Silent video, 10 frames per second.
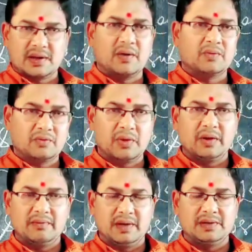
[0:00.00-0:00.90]
around
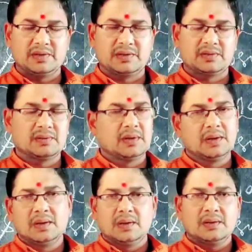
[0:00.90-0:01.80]
20 villages.
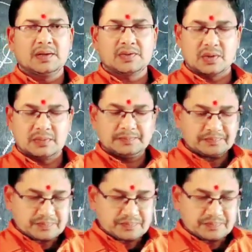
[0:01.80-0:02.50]
That's all.